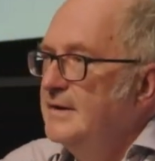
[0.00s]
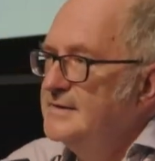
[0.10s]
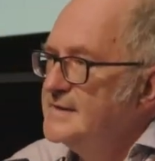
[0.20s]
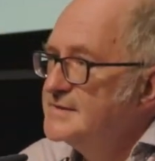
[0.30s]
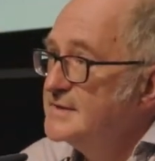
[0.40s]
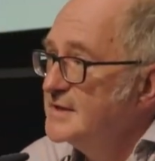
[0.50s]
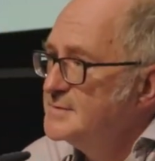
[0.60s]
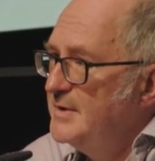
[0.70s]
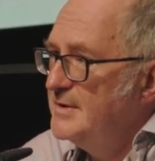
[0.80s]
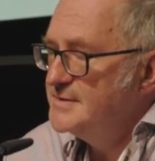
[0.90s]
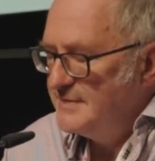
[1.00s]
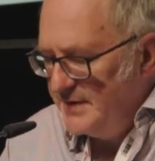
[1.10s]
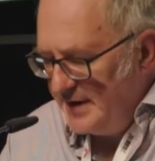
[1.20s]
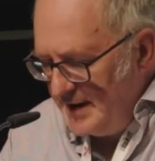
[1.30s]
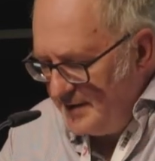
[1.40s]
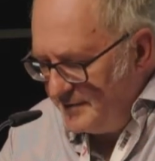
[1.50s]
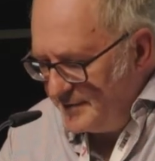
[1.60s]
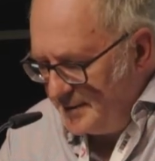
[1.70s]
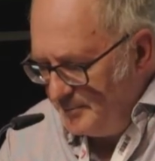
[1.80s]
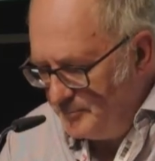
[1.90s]
is as the experience of a
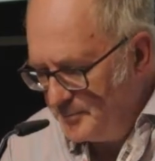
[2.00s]
gift.